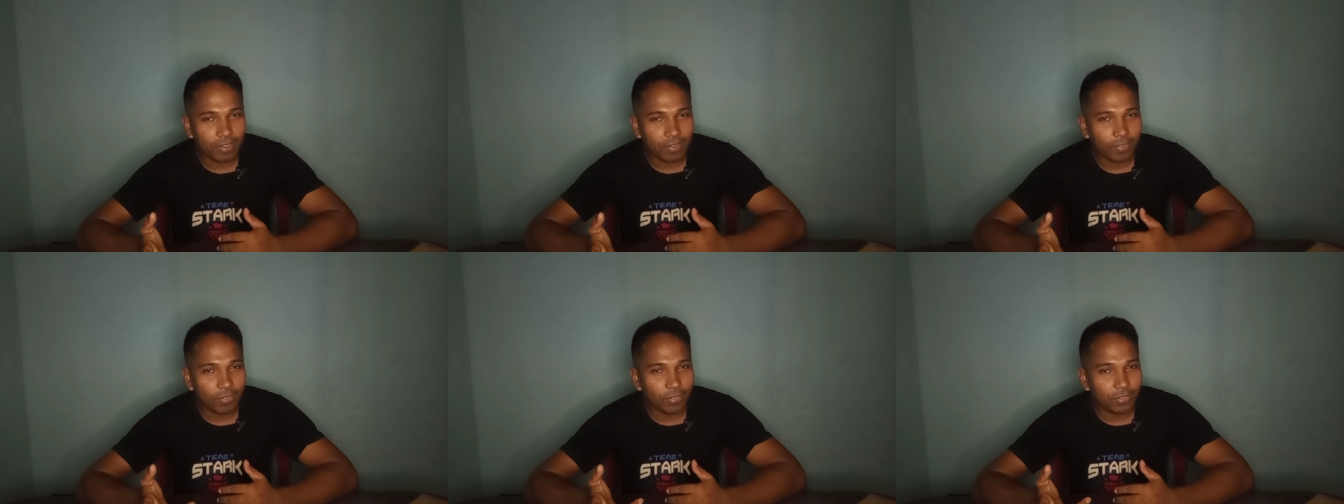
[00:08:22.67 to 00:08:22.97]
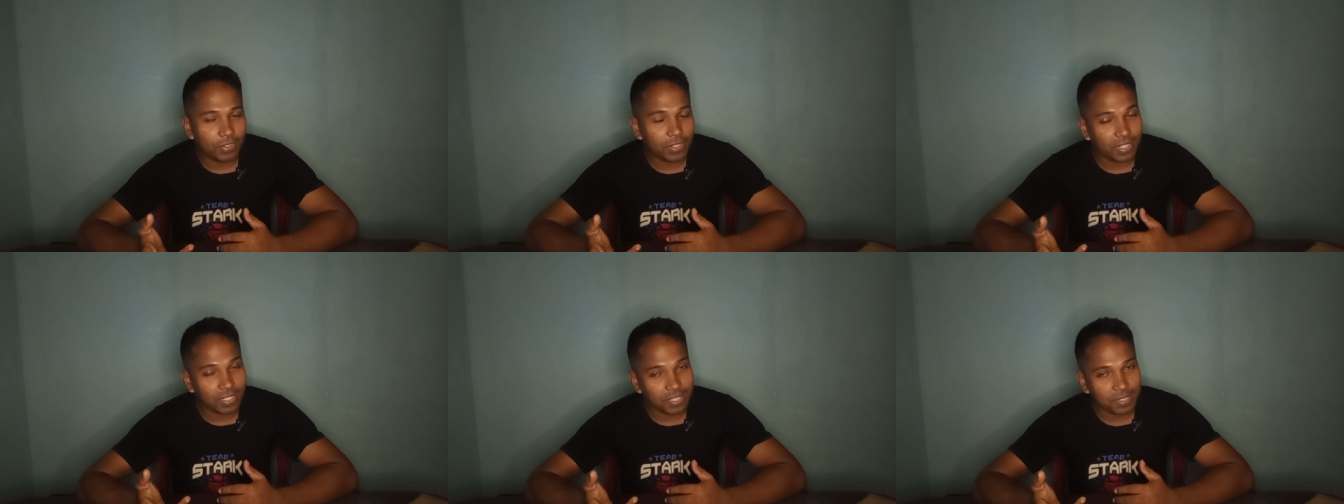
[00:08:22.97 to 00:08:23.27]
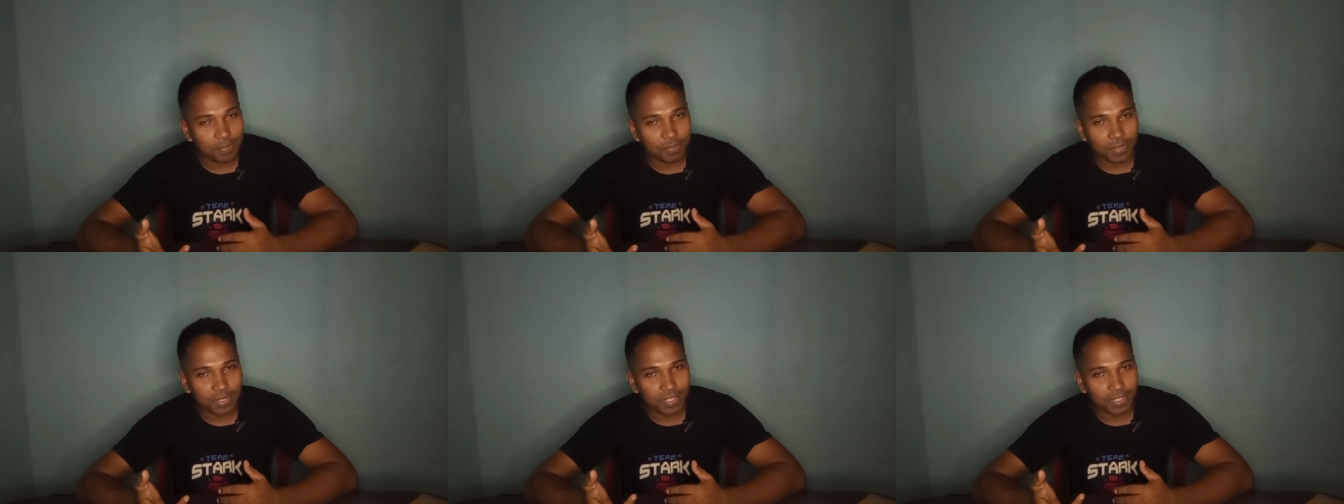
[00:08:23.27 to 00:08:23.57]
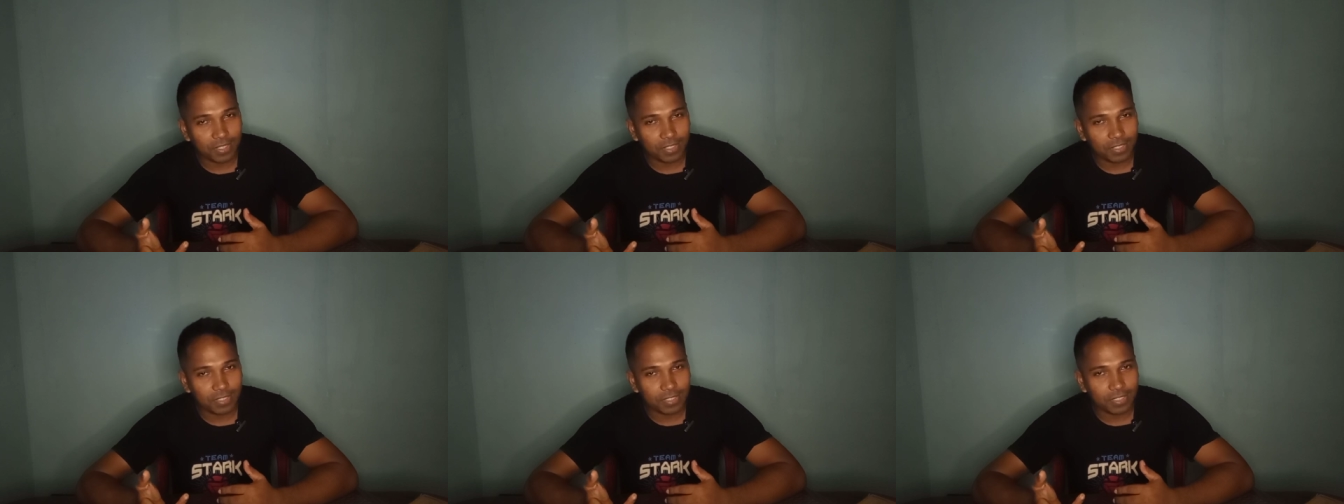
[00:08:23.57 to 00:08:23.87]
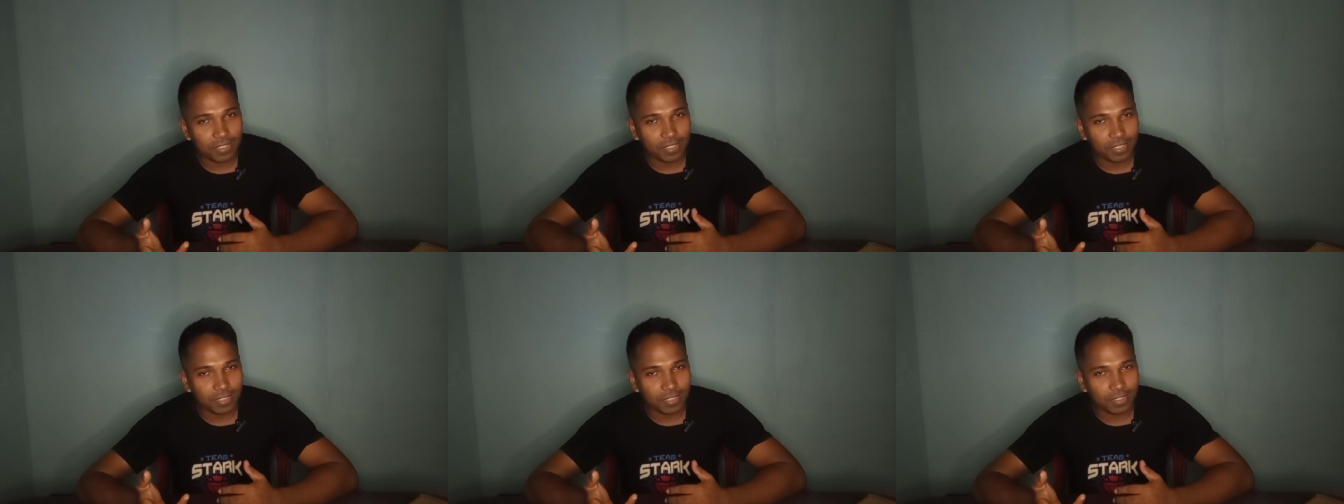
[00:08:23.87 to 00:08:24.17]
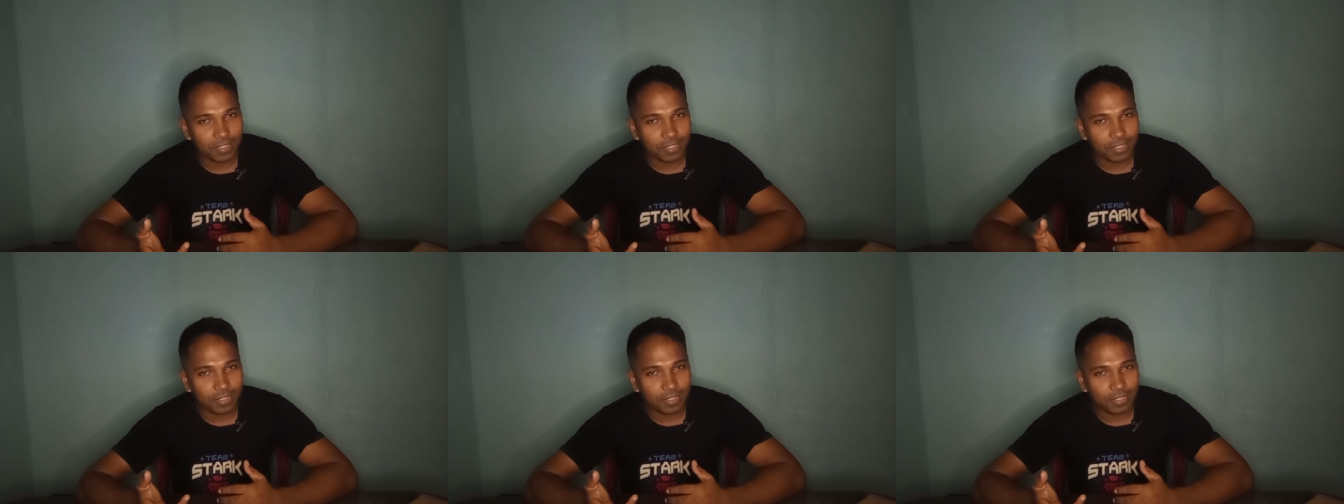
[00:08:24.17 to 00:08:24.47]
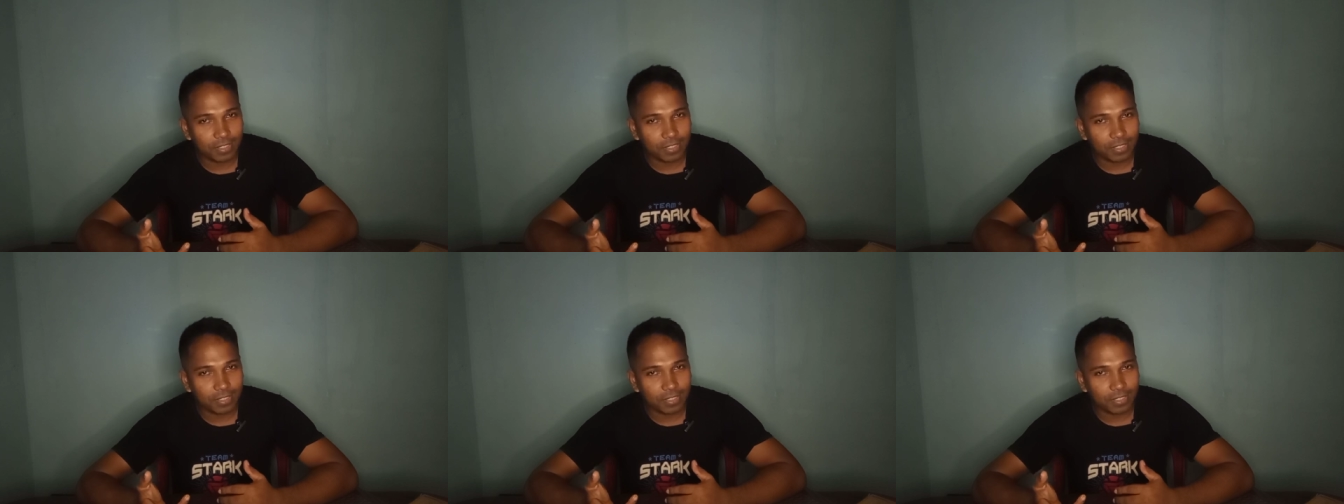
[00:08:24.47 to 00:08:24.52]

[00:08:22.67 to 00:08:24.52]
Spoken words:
on transparent sticker.